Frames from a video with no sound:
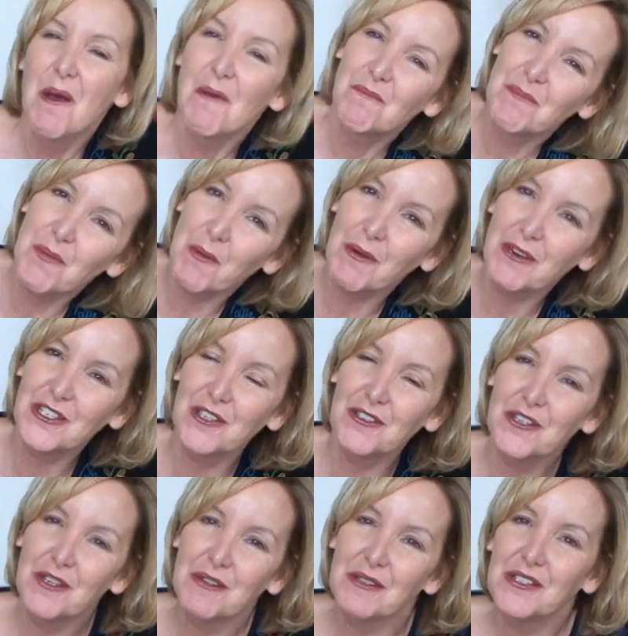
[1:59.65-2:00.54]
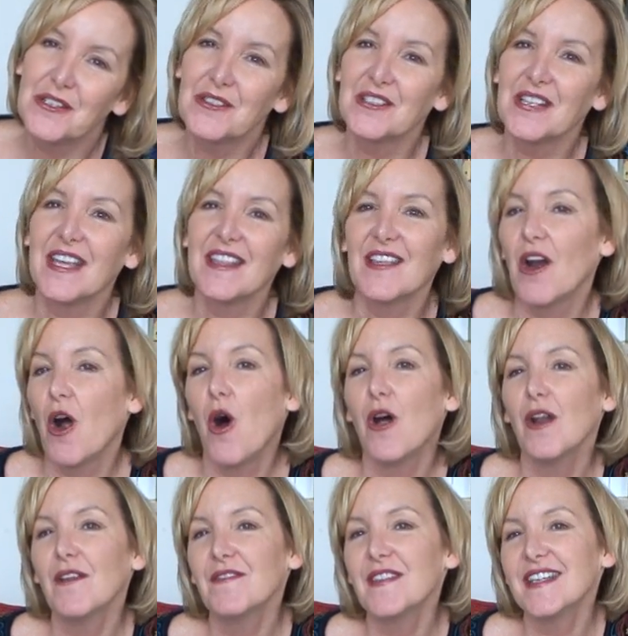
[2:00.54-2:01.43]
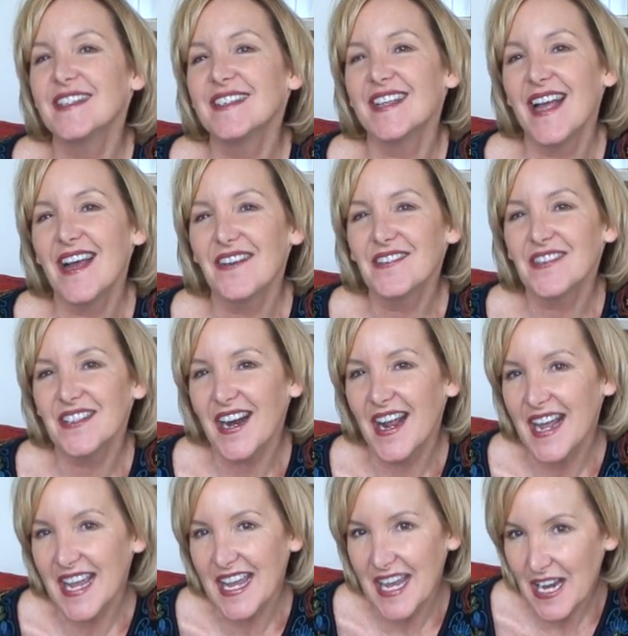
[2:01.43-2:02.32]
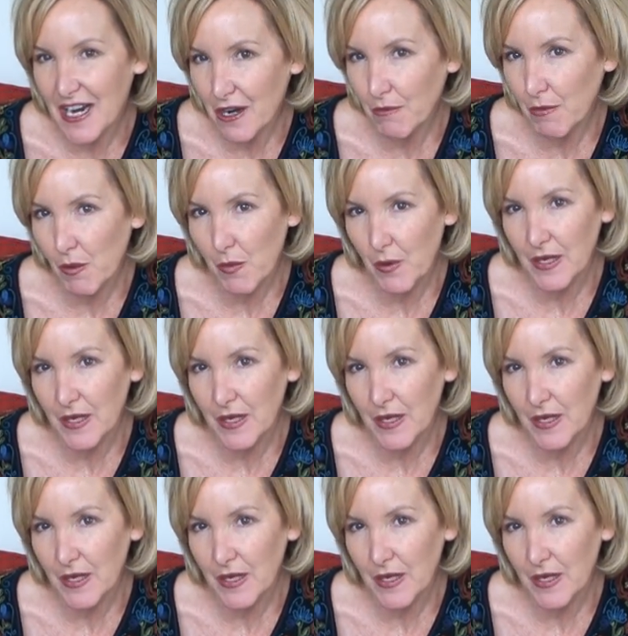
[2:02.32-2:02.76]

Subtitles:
But what you do is you say that all of these sounds that I hear will